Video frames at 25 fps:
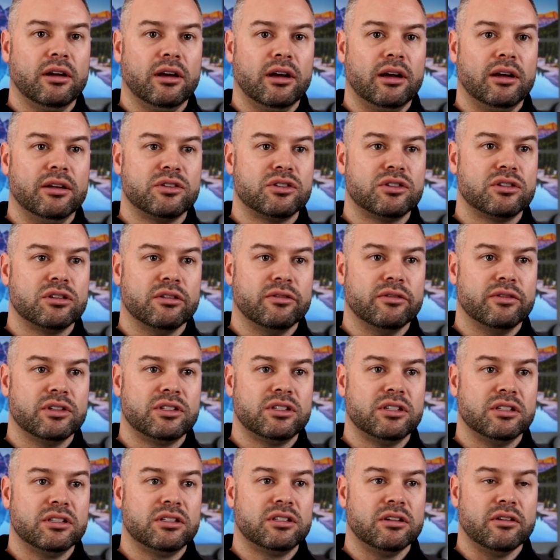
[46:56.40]

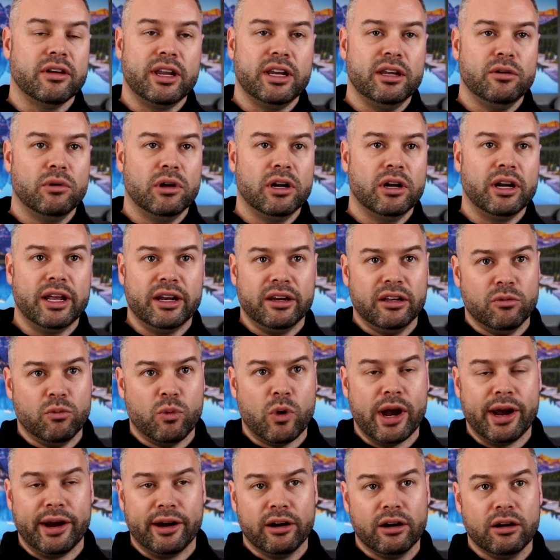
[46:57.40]
services to anyone,
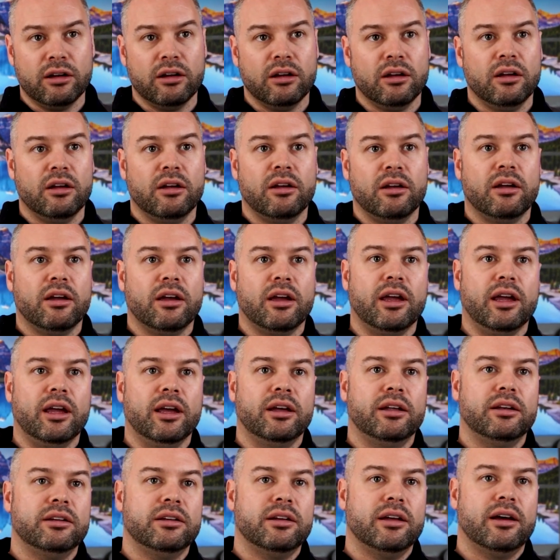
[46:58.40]
anywhere.
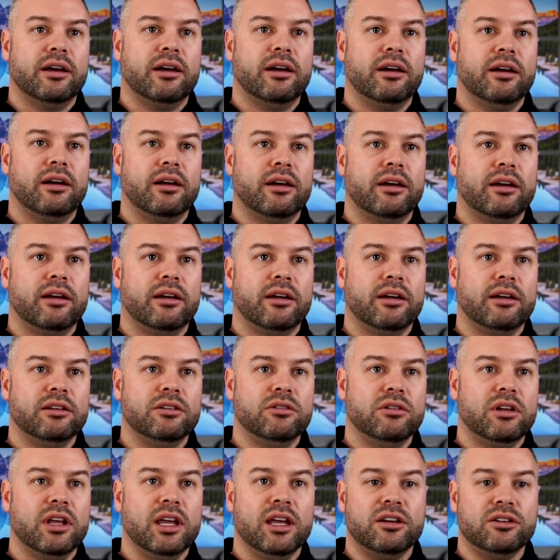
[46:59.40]
And you
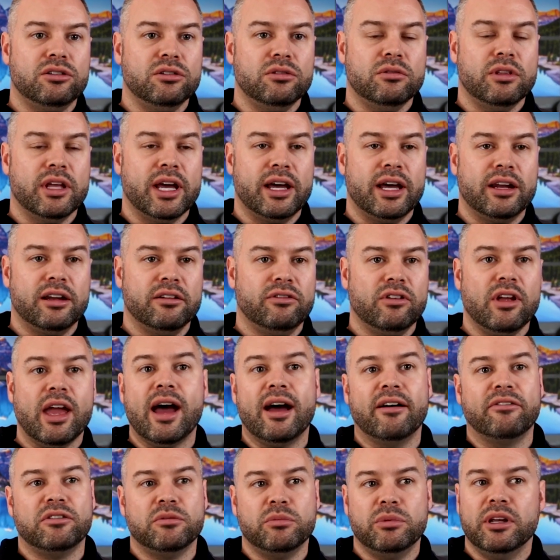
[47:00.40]
can't do that if you
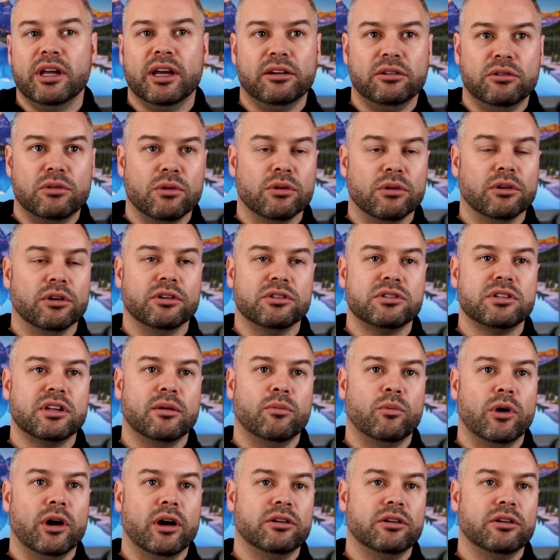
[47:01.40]
have to be headquartered somewhere.